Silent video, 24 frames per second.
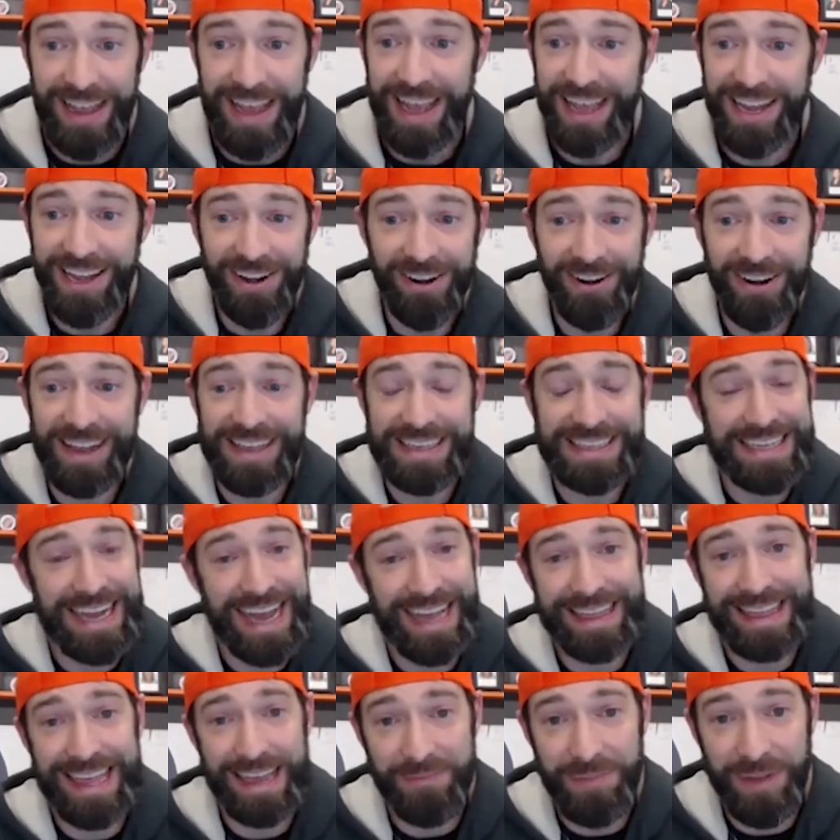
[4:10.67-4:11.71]
And, it's
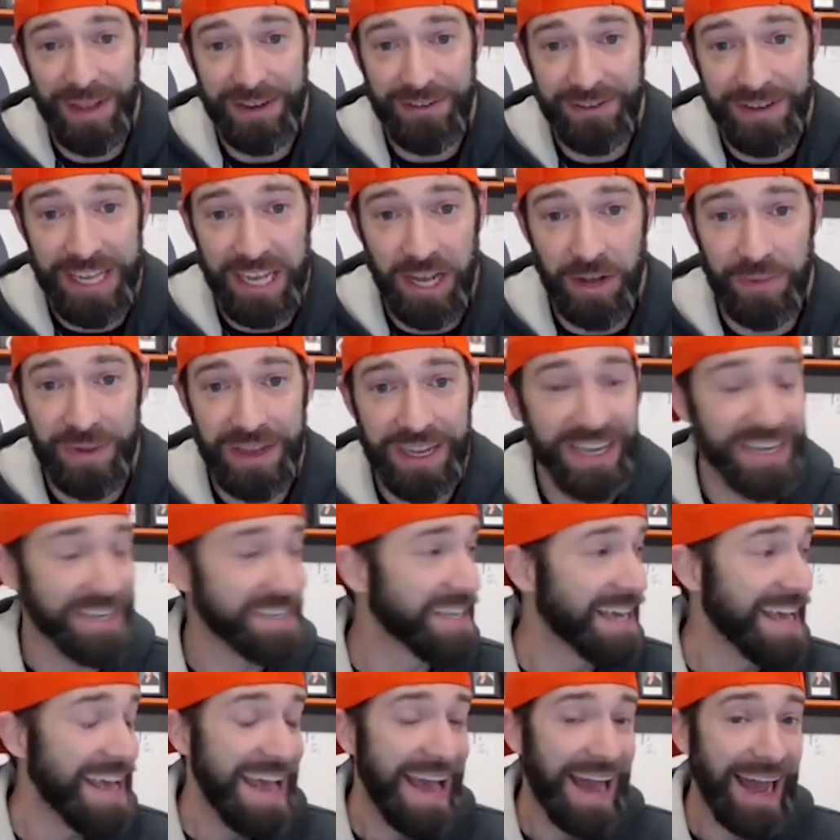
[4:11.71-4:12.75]
not that big of a deal
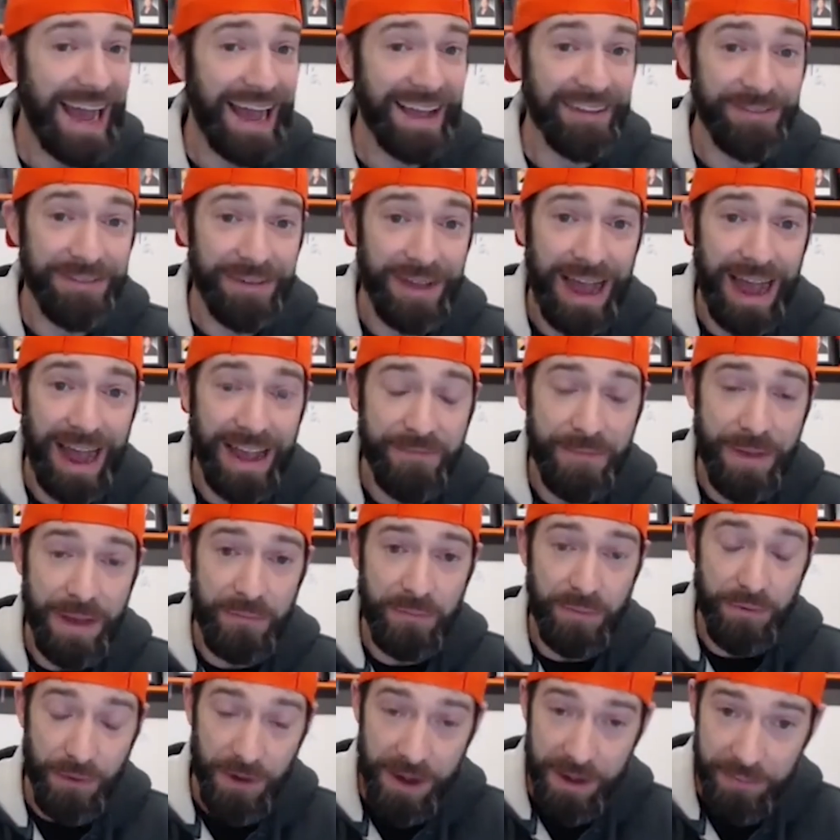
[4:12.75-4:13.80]
because I've been
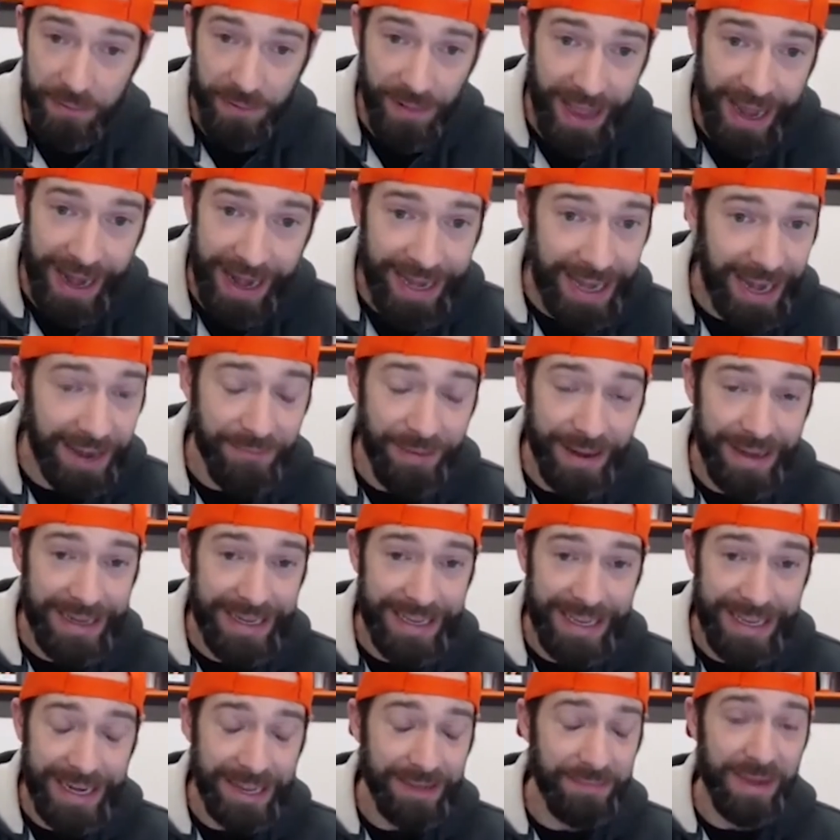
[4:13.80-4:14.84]
pre-planning. I've been
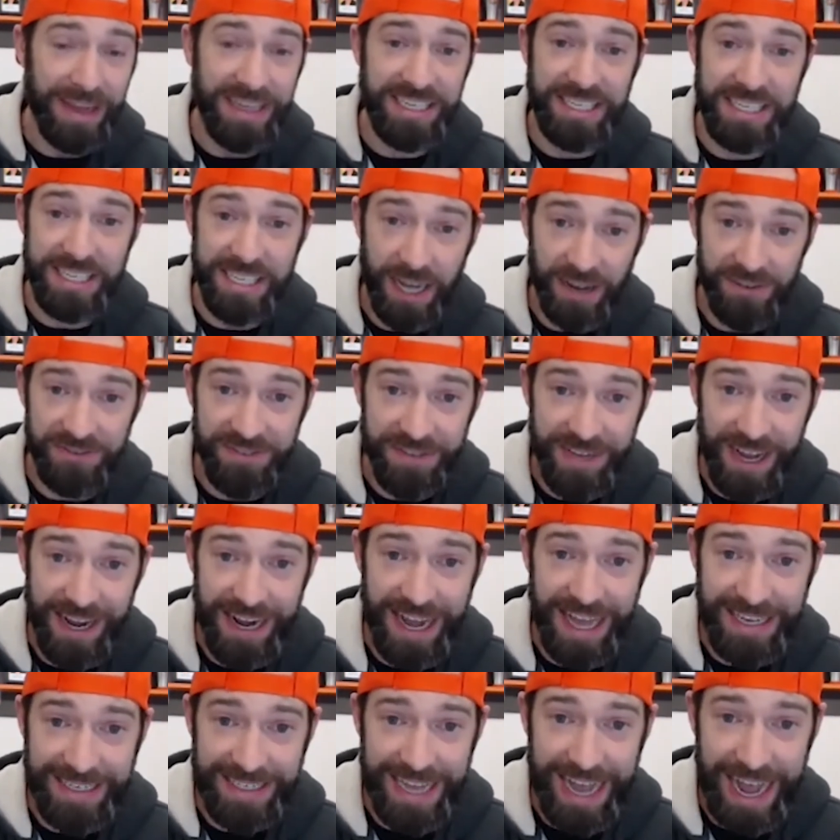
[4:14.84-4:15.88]
getting my stuff done
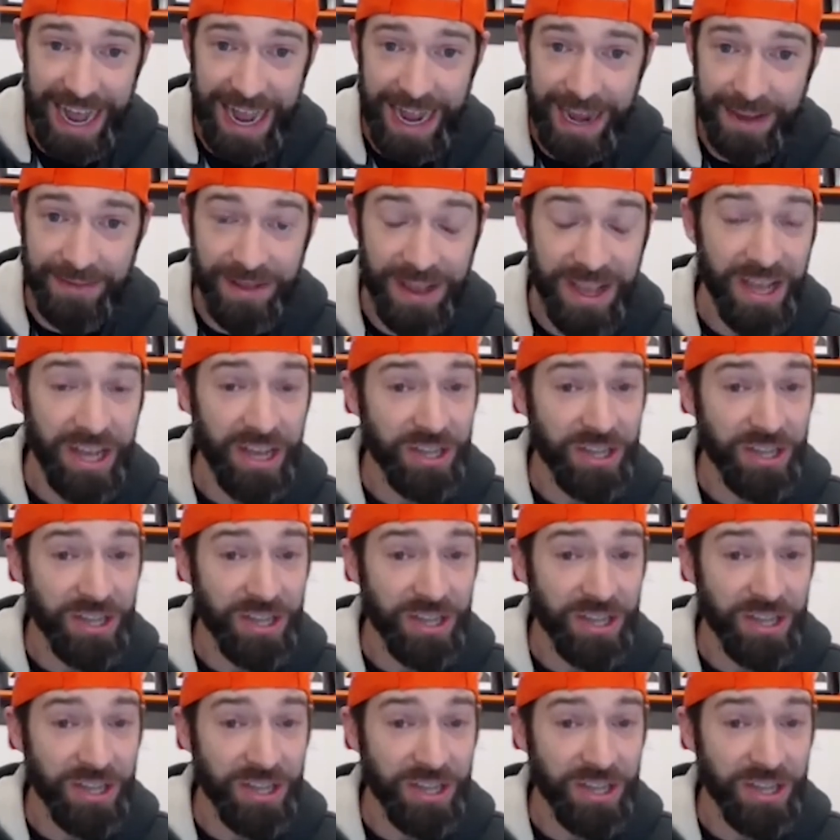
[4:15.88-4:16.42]
on time.